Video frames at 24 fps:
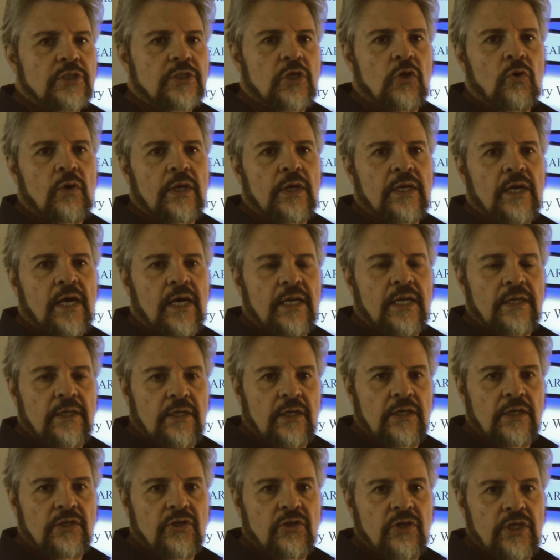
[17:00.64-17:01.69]
going on
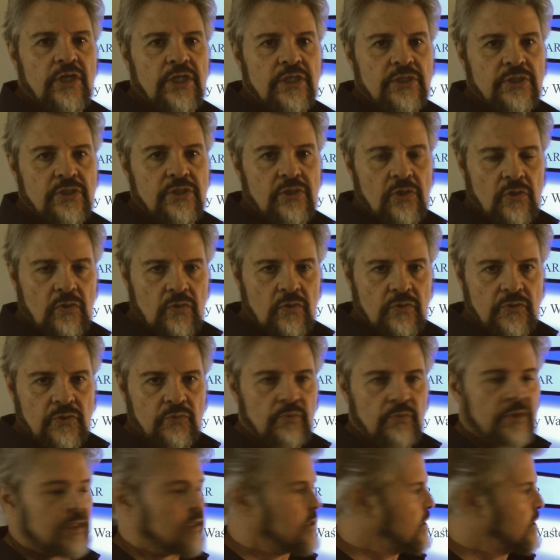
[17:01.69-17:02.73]
under his nose
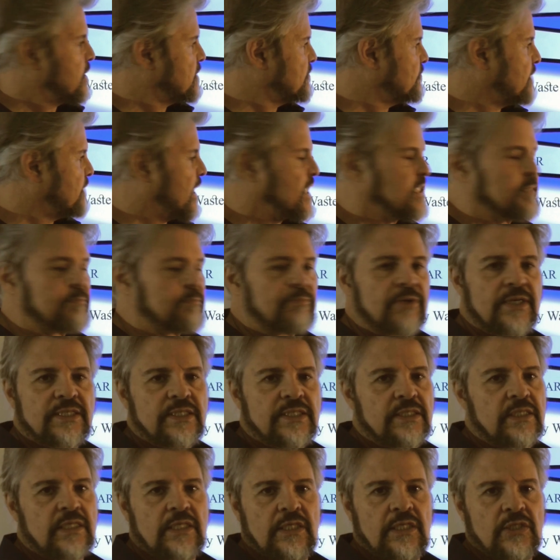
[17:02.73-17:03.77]
with his vice
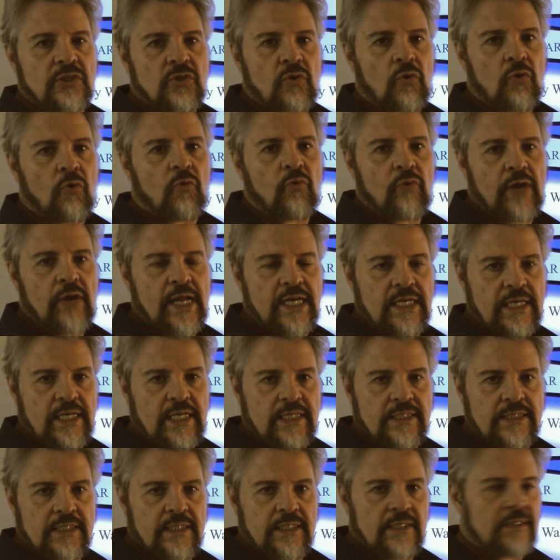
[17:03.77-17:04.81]
president is
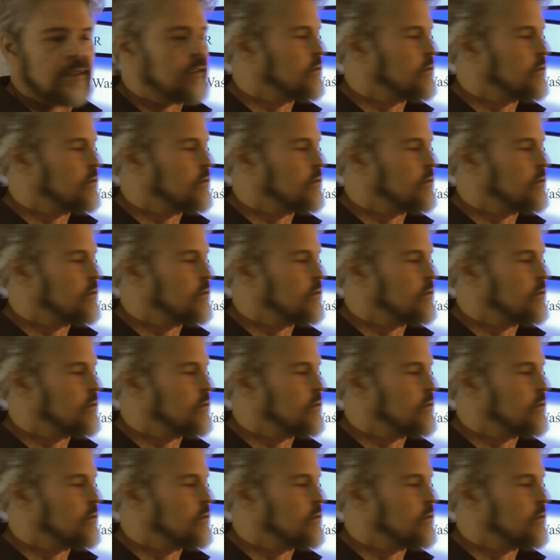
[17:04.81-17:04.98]
horrendous.